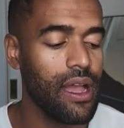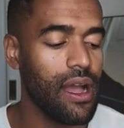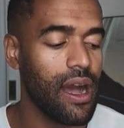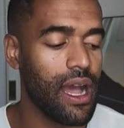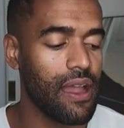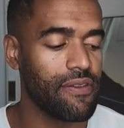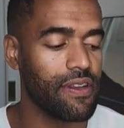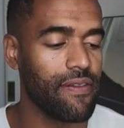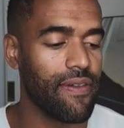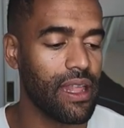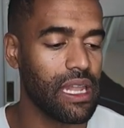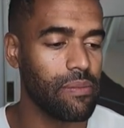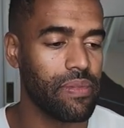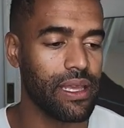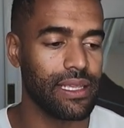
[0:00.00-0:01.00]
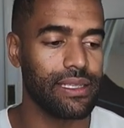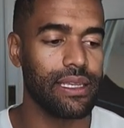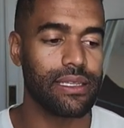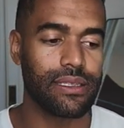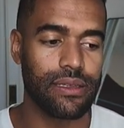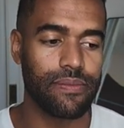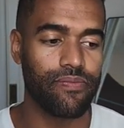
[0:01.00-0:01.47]
I've developed a
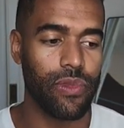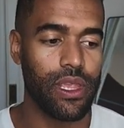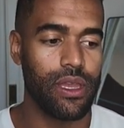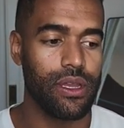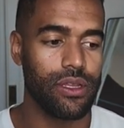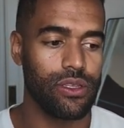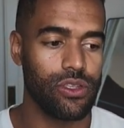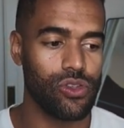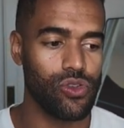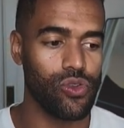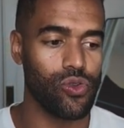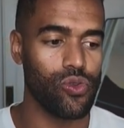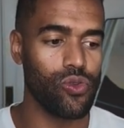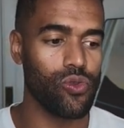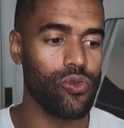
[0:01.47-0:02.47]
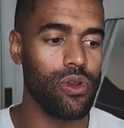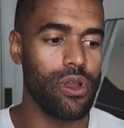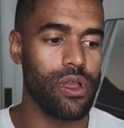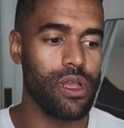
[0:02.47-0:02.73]
system to